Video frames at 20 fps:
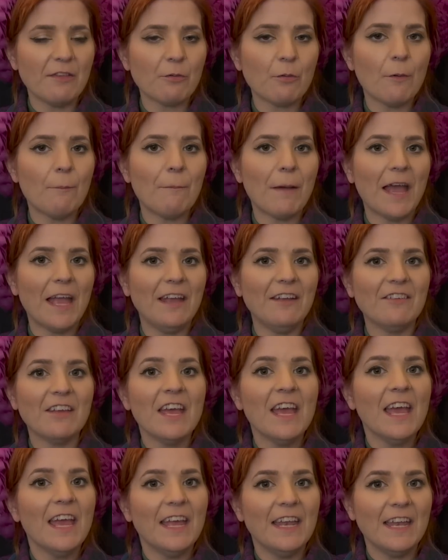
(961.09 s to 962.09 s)
were made
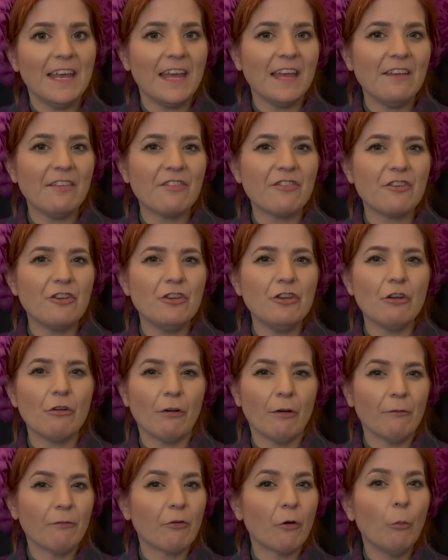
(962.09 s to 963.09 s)
in Eastern
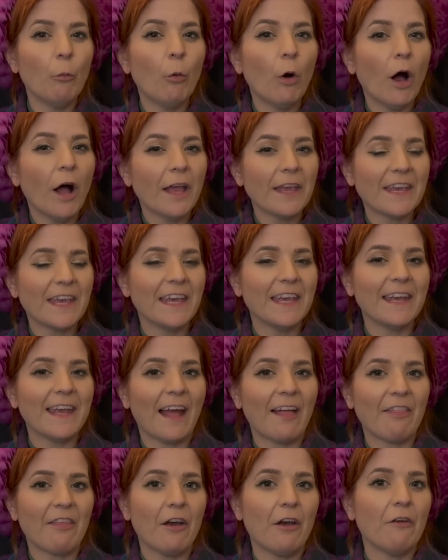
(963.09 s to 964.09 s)
Europe from what I can
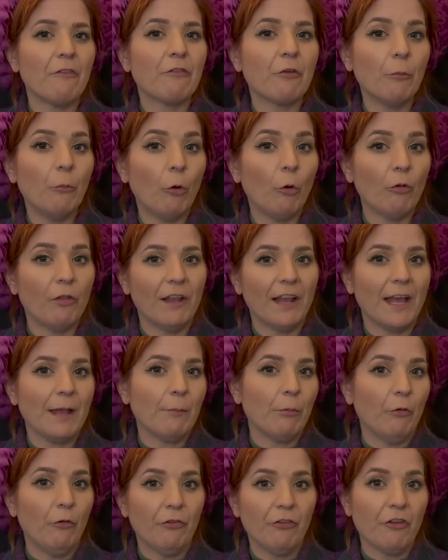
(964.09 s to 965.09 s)
gather from all the
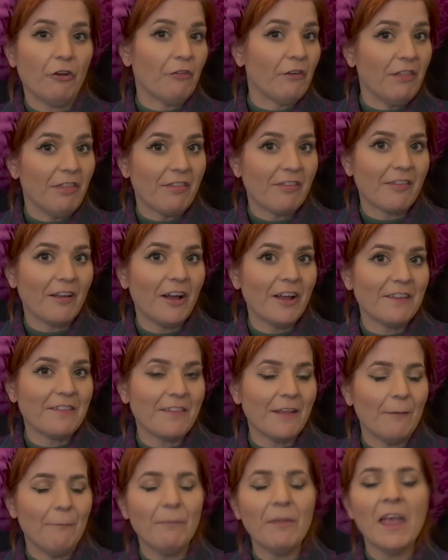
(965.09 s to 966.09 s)
labels that are inside
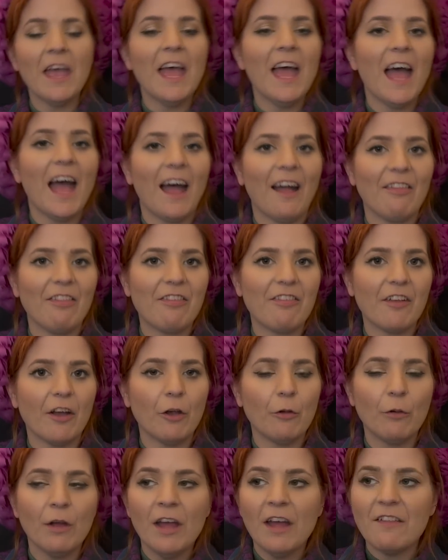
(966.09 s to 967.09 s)
them. And
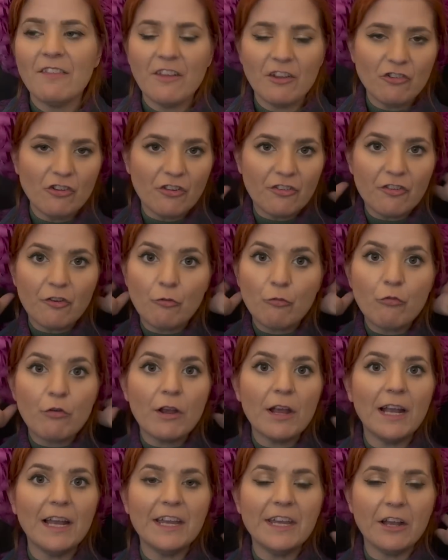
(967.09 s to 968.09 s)
so they're just a
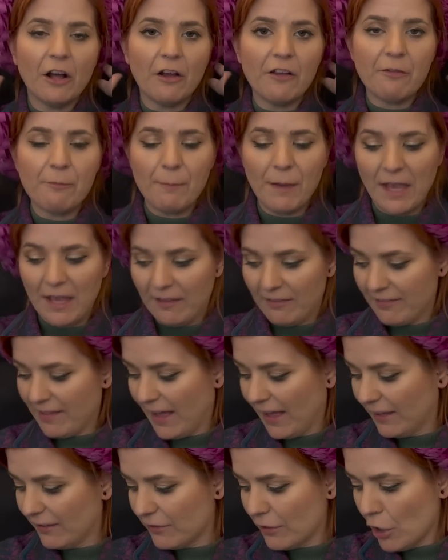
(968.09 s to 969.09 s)
really nice piece.
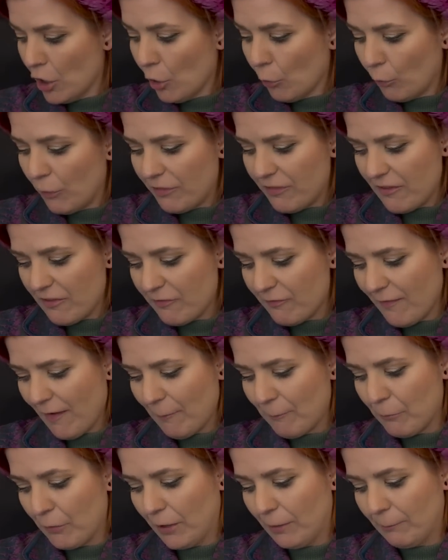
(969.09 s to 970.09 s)
And with this
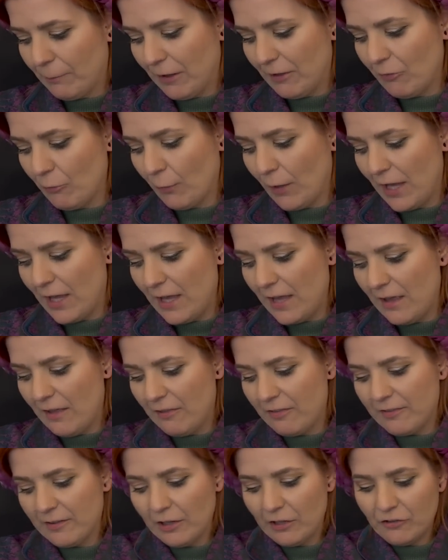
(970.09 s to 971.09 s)
fabric being the way it
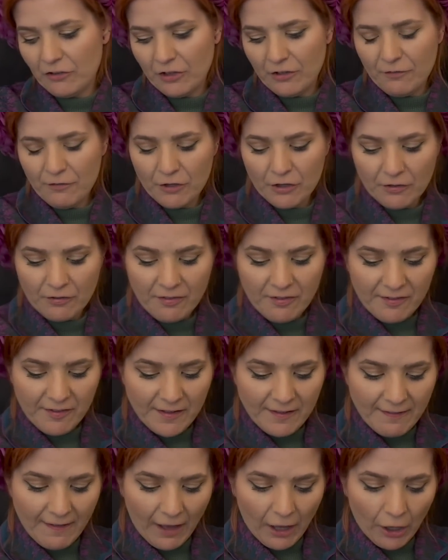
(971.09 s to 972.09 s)
is, now I don't know if you can
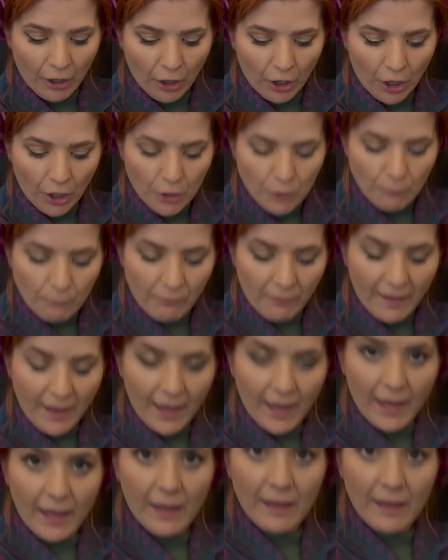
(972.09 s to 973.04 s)
see that at home there,